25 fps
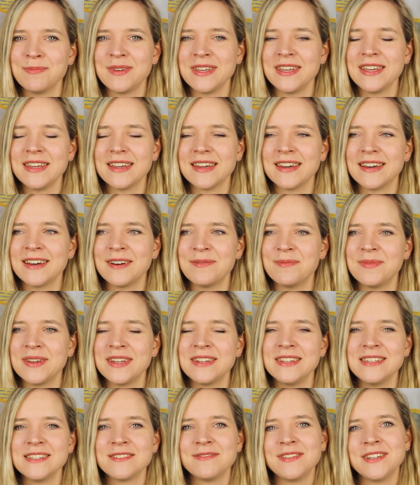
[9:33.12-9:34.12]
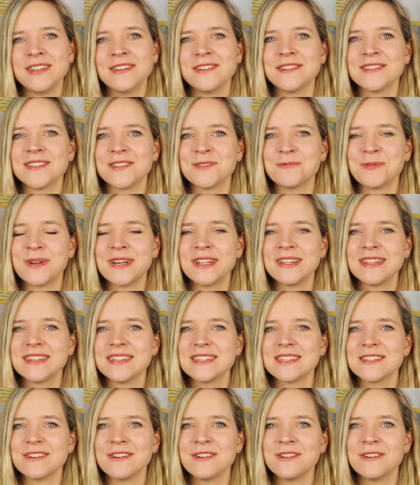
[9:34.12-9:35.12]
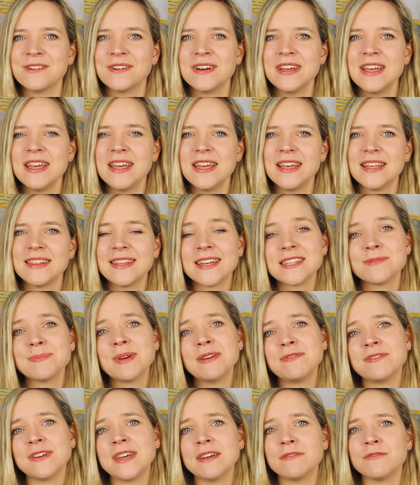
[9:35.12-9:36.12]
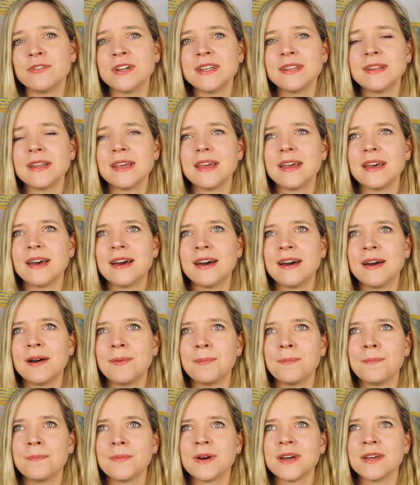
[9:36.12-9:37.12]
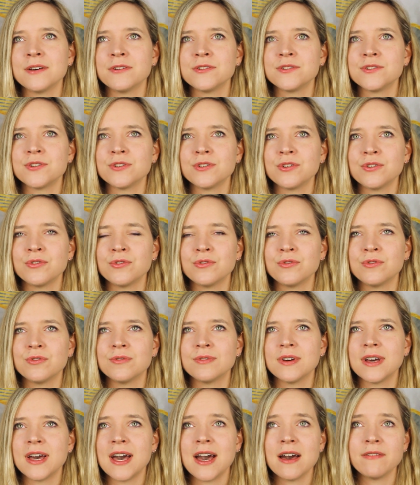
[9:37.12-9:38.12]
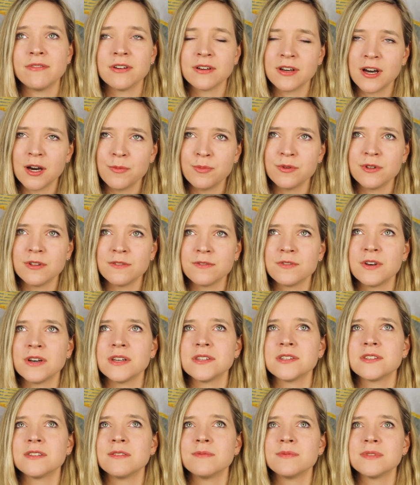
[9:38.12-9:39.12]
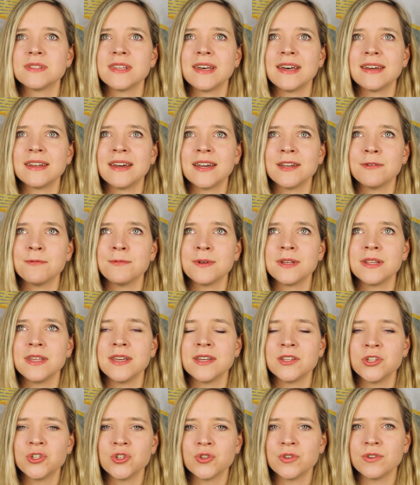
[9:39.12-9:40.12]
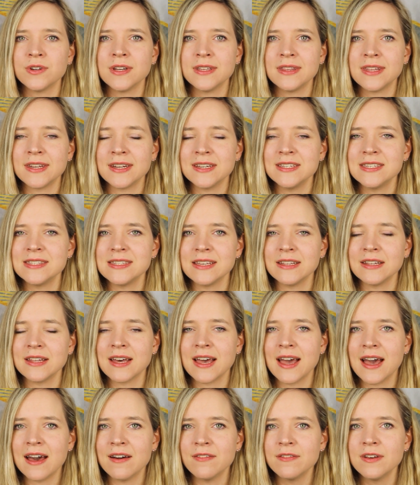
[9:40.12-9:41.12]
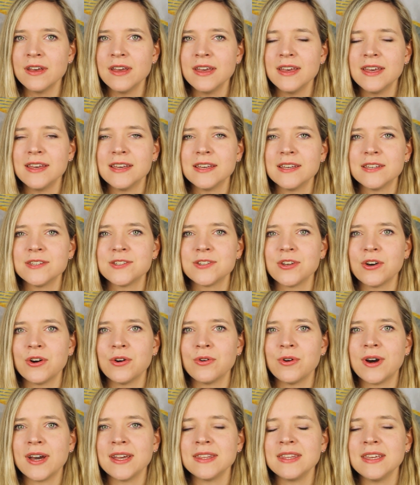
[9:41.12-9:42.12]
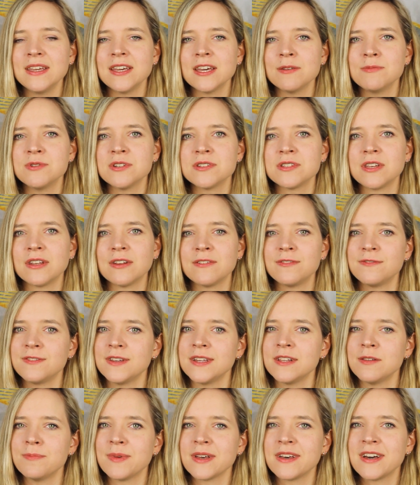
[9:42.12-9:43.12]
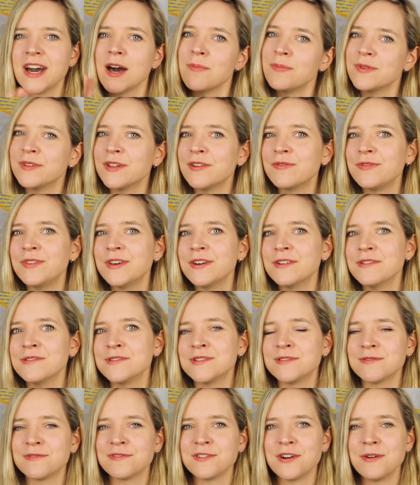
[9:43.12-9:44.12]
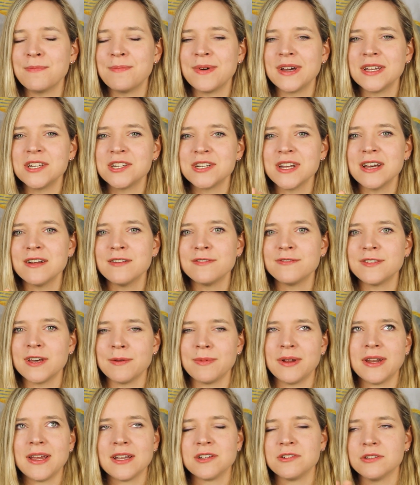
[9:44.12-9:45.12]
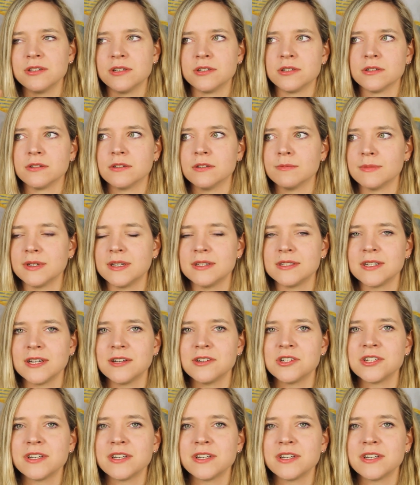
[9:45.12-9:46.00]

me in these videos as well. So that's my favorite. I also have a couple of customs that I really enjoy that I still have. So I think I'm just gonna film a couple of those from my shelf. I might actually show you my entire